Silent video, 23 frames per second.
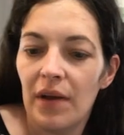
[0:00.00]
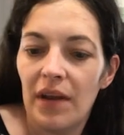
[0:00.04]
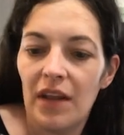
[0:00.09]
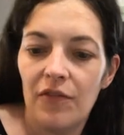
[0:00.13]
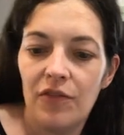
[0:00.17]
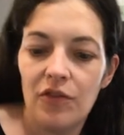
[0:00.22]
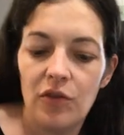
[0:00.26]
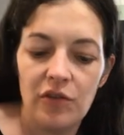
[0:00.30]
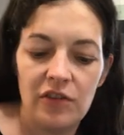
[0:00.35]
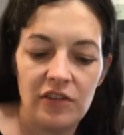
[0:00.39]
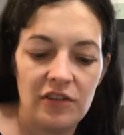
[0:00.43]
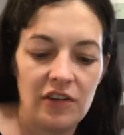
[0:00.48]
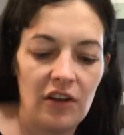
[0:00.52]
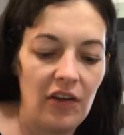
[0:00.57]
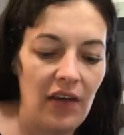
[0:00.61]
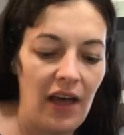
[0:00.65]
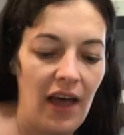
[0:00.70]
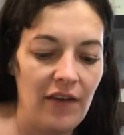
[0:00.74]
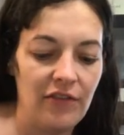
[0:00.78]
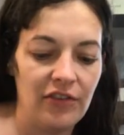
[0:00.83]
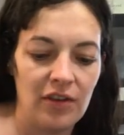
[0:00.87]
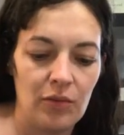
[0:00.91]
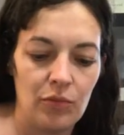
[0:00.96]
if you still
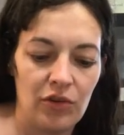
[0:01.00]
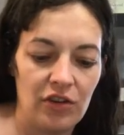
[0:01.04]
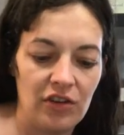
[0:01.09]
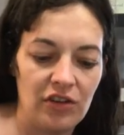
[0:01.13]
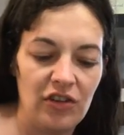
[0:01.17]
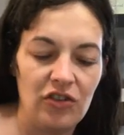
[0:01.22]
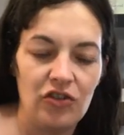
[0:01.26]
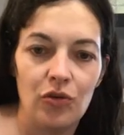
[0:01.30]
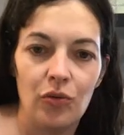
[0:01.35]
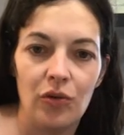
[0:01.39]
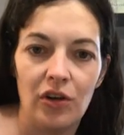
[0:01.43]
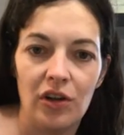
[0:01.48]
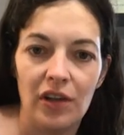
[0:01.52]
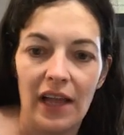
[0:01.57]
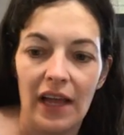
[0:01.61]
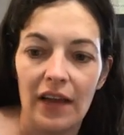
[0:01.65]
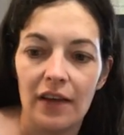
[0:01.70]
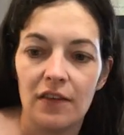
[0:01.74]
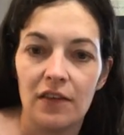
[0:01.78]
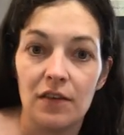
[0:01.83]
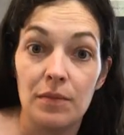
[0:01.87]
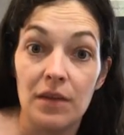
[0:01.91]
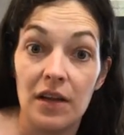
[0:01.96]
have some residual like
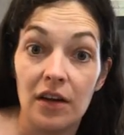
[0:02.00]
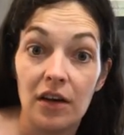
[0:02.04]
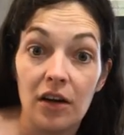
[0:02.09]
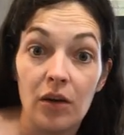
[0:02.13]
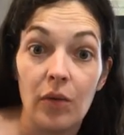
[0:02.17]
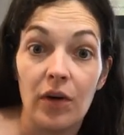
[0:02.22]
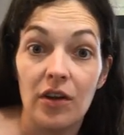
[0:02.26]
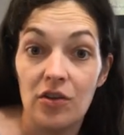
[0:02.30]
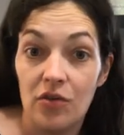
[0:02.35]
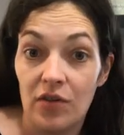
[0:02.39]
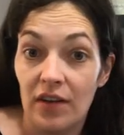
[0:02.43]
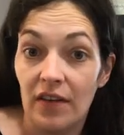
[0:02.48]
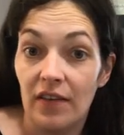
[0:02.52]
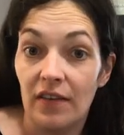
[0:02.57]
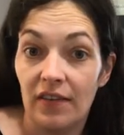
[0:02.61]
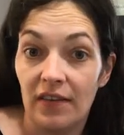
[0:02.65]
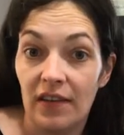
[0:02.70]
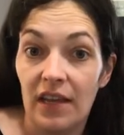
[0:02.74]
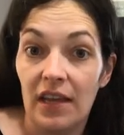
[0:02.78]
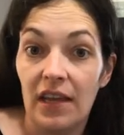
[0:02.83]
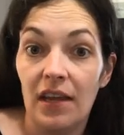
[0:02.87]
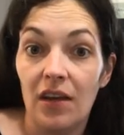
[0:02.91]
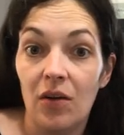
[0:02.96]
smear where you can
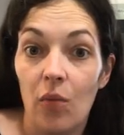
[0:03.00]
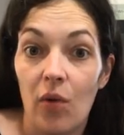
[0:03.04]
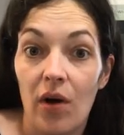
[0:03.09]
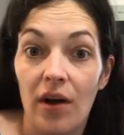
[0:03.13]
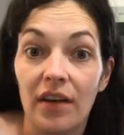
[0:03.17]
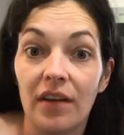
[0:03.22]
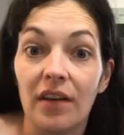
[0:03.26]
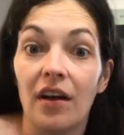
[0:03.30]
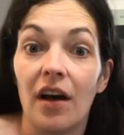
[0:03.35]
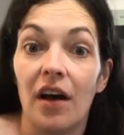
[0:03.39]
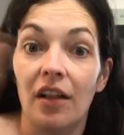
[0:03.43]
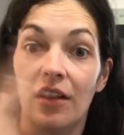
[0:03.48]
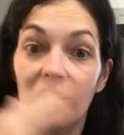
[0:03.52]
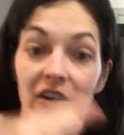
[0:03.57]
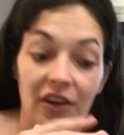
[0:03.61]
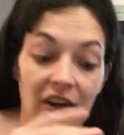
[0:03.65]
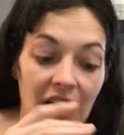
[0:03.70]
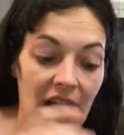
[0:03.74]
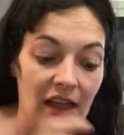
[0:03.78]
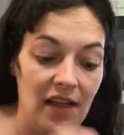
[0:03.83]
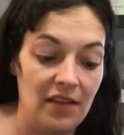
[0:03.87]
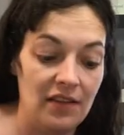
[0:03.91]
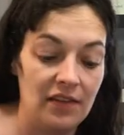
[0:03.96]
see one color
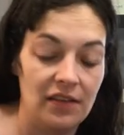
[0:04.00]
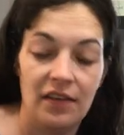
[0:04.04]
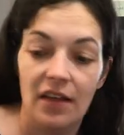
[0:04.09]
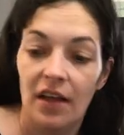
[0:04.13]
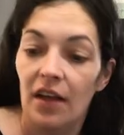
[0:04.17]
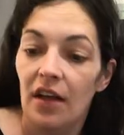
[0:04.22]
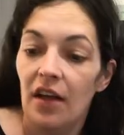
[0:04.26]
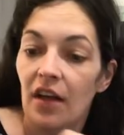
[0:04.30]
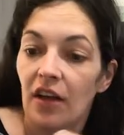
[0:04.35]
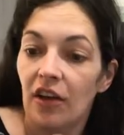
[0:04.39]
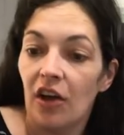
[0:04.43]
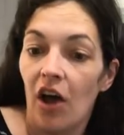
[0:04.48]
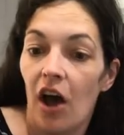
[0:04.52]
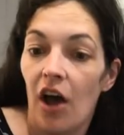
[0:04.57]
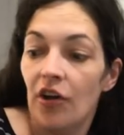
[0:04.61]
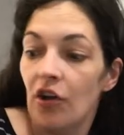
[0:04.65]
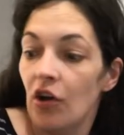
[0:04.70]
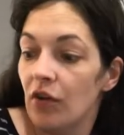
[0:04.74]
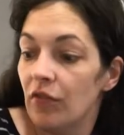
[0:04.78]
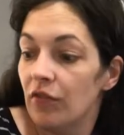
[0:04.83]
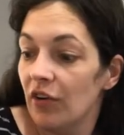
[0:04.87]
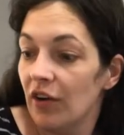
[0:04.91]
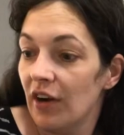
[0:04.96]
has gone
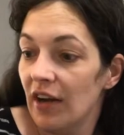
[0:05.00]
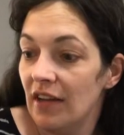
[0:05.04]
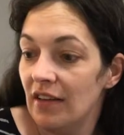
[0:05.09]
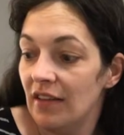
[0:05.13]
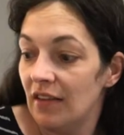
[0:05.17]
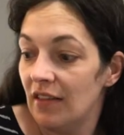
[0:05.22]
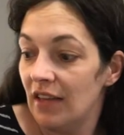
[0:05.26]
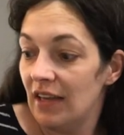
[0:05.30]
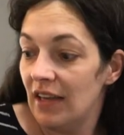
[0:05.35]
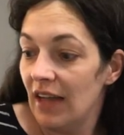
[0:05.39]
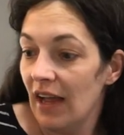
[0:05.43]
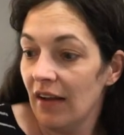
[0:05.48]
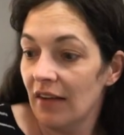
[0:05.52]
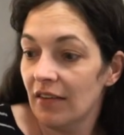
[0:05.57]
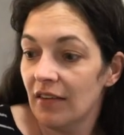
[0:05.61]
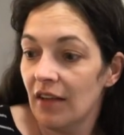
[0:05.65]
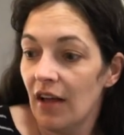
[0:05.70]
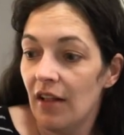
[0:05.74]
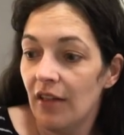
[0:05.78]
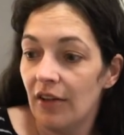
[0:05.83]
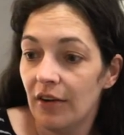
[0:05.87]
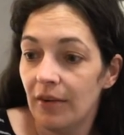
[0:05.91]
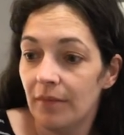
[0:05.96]
over into the next
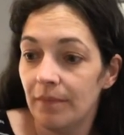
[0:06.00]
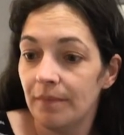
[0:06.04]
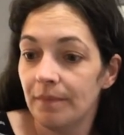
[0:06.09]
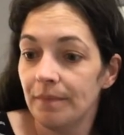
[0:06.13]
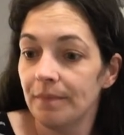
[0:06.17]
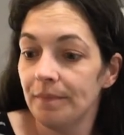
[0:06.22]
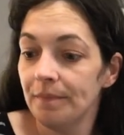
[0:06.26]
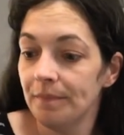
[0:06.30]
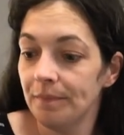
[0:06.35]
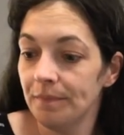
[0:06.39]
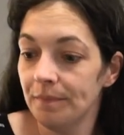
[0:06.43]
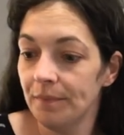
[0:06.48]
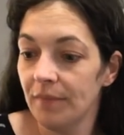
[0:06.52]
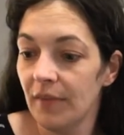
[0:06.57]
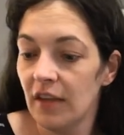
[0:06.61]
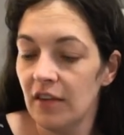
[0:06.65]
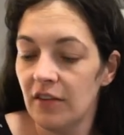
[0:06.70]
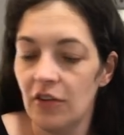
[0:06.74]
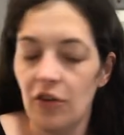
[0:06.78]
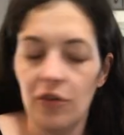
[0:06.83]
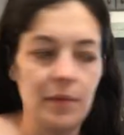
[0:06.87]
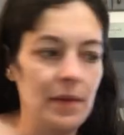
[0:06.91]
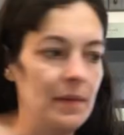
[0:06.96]
color,
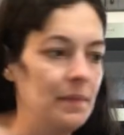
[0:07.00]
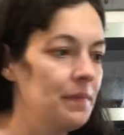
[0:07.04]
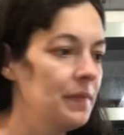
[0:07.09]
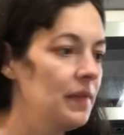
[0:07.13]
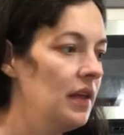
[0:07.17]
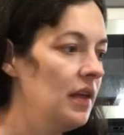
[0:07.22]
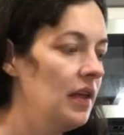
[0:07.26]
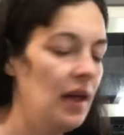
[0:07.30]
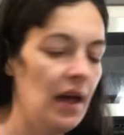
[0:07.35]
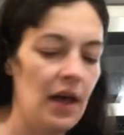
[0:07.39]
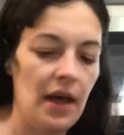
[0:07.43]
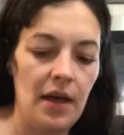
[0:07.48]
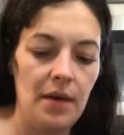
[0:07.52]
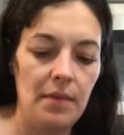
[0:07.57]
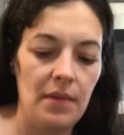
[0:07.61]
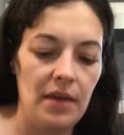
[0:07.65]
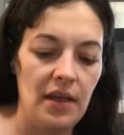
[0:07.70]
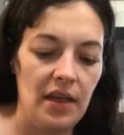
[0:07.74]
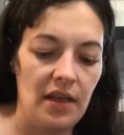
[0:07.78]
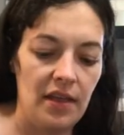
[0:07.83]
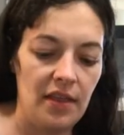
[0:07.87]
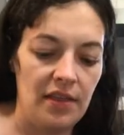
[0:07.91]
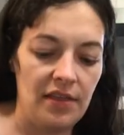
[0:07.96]
excuse me,
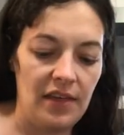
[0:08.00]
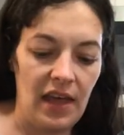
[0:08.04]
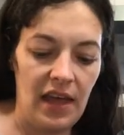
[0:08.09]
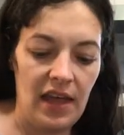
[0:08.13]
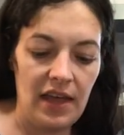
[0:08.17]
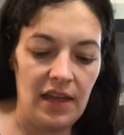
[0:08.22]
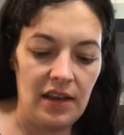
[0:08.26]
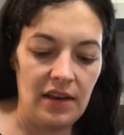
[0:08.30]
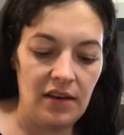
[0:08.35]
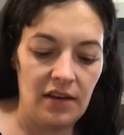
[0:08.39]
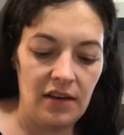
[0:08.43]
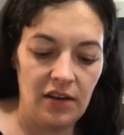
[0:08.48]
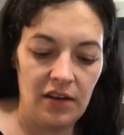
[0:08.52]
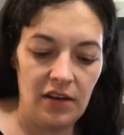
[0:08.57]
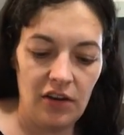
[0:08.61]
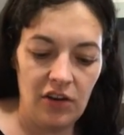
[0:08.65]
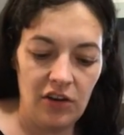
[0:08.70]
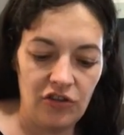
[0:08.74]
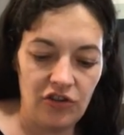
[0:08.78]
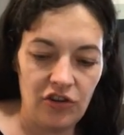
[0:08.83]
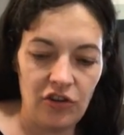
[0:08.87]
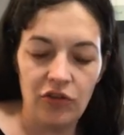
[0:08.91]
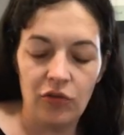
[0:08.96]
then
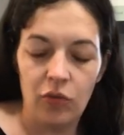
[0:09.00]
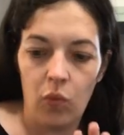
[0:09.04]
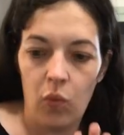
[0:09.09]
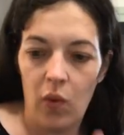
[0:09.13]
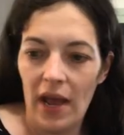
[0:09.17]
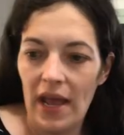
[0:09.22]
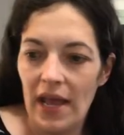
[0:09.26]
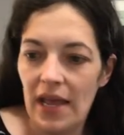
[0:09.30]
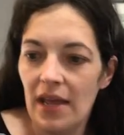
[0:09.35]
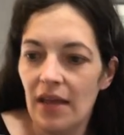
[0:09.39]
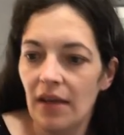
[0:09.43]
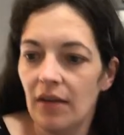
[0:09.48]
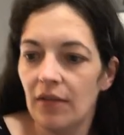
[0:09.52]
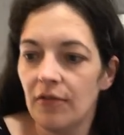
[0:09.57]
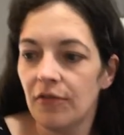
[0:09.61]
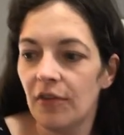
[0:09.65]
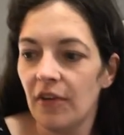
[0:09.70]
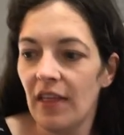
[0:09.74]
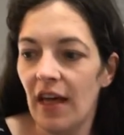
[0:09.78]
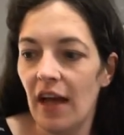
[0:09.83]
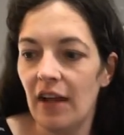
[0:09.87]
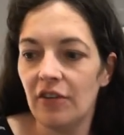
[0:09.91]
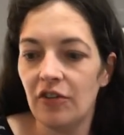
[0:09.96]
just wait for
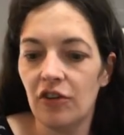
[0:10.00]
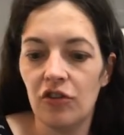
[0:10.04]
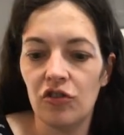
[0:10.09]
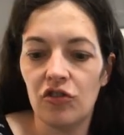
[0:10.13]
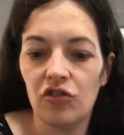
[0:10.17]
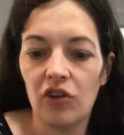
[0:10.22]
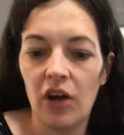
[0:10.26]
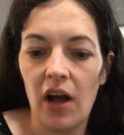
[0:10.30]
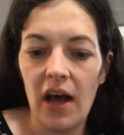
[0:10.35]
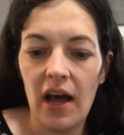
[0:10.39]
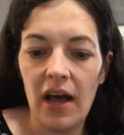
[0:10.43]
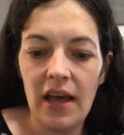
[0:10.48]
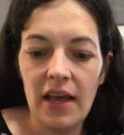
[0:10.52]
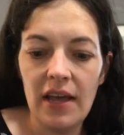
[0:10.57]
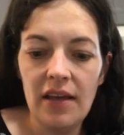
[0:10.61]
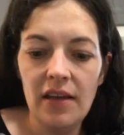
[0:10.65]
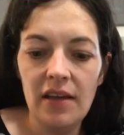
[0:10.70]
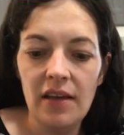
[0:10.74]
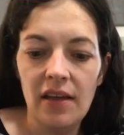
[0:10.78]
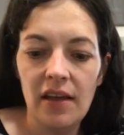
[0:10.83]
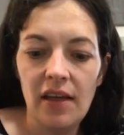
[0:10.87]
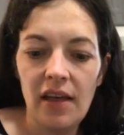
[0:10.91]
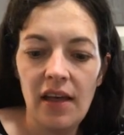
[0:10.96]
that to dry
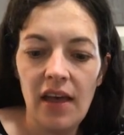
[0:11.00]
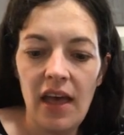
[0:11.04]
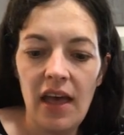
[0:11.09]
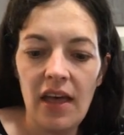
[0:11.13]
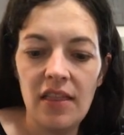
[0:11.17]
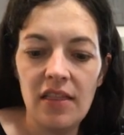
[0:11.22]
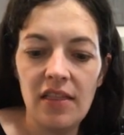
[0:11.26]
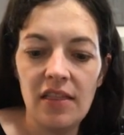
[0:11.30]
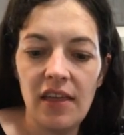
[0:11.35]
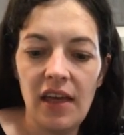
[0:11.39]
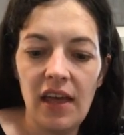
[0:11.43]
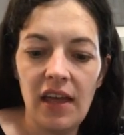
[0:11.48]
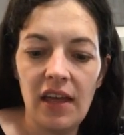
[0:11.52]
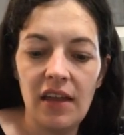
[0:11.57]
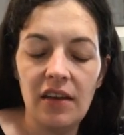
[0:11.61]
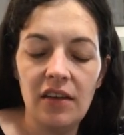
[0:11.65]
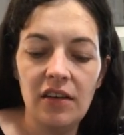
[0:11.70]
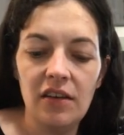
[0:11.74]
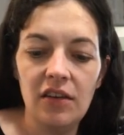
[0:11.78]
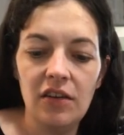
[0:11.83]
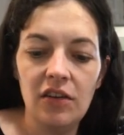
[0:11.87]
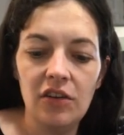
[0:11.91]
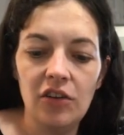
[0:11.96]
and
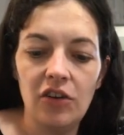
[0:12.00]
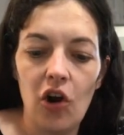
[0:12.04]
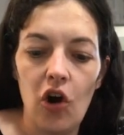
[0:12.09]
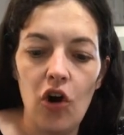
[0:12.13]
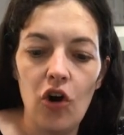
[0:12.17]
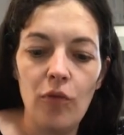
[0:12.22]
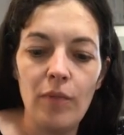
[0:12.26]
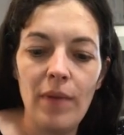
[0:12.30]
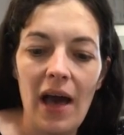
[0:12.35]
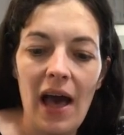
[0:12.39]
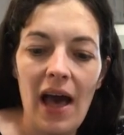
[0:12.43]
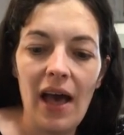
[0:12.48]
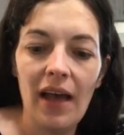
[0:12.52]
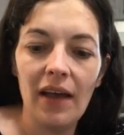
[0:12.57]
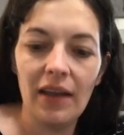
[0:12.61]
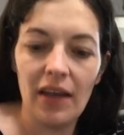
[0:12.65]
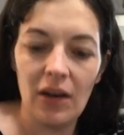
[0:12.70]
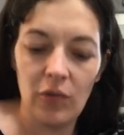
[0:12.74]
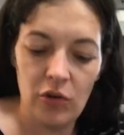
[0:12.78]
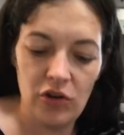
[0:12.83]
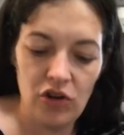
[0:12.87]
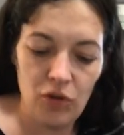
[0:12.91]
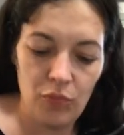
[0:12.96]
then go back,
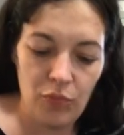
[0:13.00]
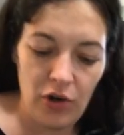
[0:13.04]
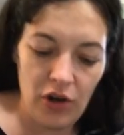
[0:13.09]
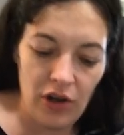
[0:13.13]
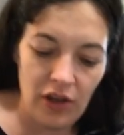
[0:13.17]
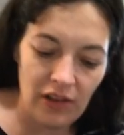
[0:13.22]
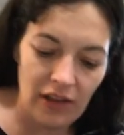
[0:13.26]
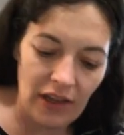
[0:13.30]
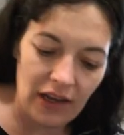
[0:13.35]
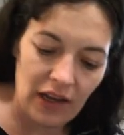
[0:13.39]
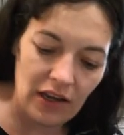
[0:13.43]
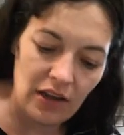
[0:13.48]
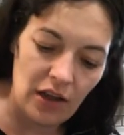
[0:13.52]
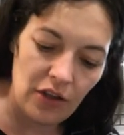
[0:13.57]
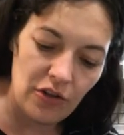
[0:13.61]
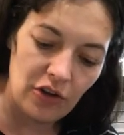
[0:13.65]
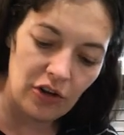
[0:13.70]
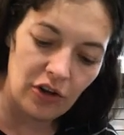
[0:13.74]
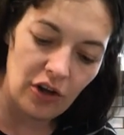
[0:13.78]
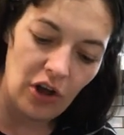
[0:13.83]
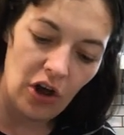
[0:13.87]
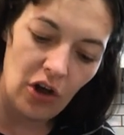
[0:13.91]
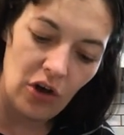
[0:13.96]
and when you put like another
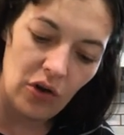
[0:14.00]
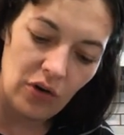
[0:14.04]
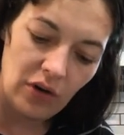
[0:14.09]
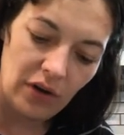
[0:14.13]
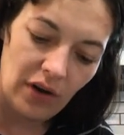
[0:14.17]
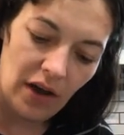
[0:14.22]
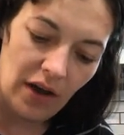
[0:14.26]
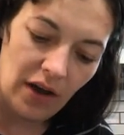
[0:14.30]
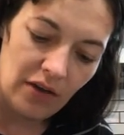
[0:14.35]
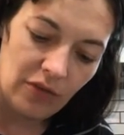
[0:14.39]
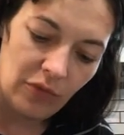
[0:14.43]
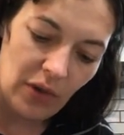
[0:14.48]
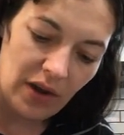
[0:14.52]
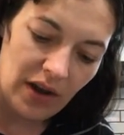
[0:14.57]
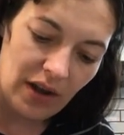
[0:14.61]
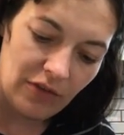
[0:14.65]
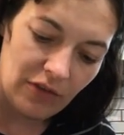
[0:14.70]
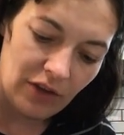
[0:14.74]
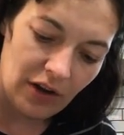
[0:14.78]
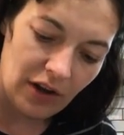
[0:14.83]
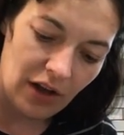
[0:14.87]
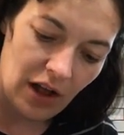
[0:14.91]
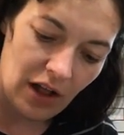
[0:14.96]
coat of
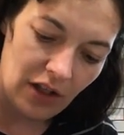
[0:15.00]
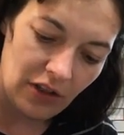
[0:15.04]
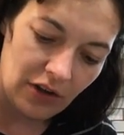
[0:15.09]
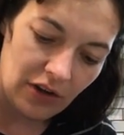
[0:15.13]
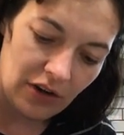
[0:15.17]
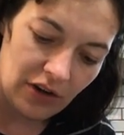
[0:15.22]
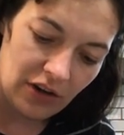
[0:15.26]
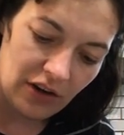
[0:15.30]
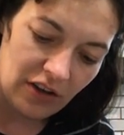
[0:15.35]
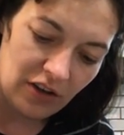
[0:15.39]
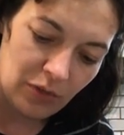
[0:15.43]
whatever color is